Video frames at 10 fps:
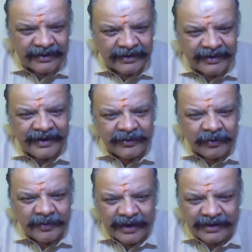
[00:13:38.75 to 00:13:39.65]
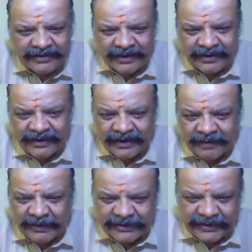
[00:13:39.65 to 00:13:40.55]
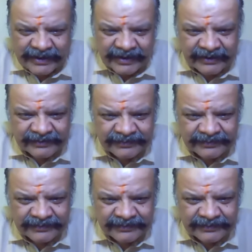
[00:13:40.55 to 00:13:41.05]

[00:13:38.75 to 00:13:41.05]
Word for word: needed to be answered immediately,